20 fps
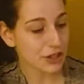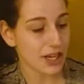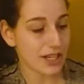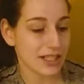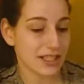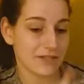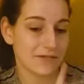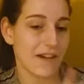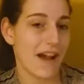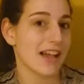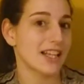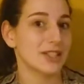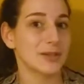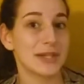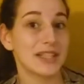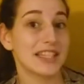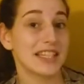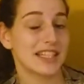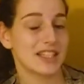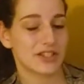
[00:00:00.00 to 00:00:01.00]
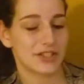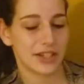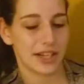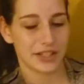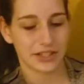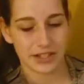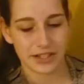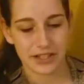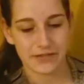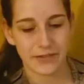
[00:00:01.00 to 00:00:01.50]
just following the
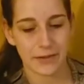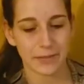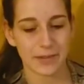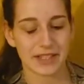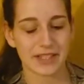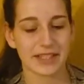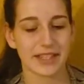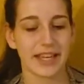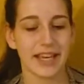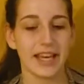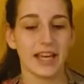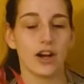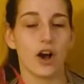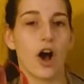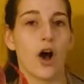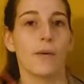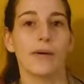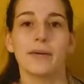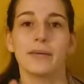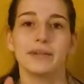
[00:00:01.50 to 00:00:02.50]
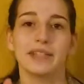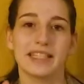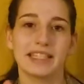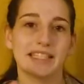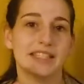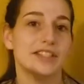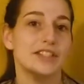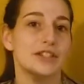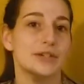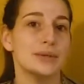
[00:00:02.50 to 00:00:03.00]
instructions from this kit, all we would need
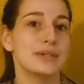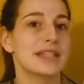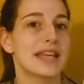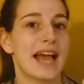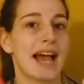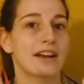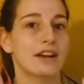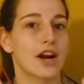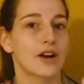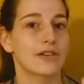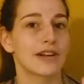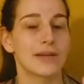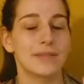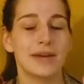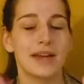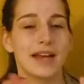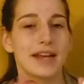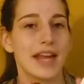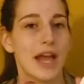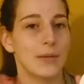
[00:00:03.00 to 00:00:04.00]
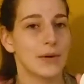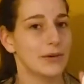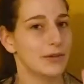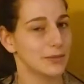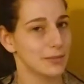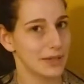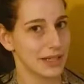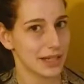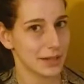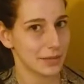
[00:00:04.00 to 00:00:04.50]
to do is add our ribbon and we
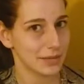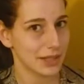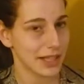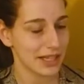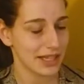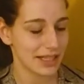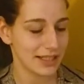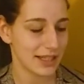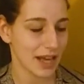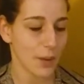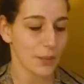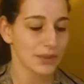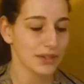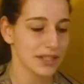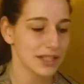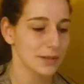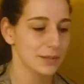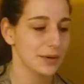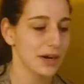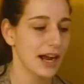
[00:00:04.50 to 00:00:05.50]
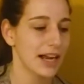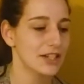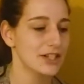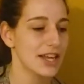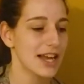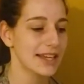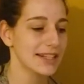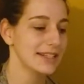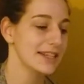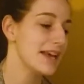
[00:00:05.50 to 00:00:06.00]
would be completely done with this
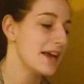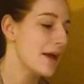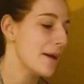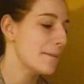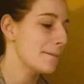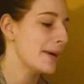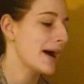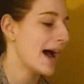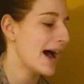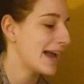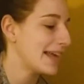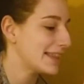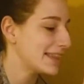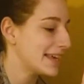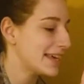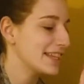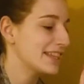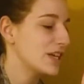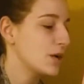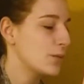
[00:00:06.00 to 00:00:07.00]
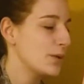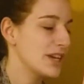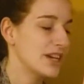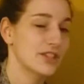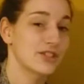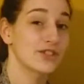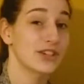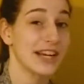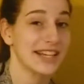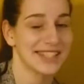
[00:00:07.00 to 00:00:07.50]
project. But I think that we
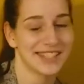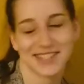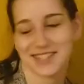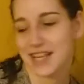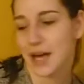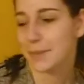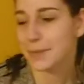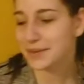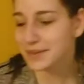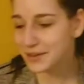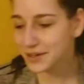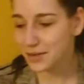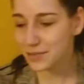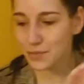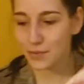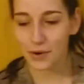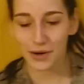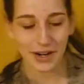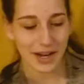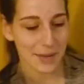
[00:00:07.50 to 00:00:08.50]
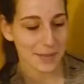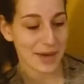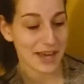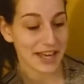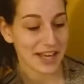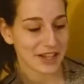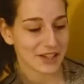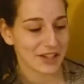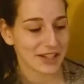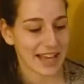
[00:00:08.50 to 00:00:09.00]
could dress this up a little more and
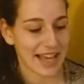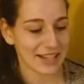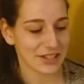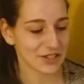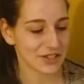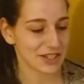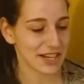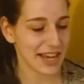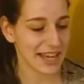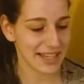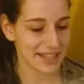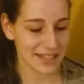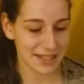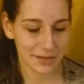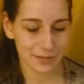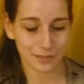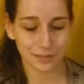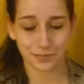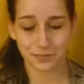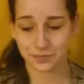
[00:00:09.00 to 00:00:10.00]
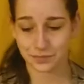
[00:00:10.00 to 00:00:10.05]
make it look extra nice.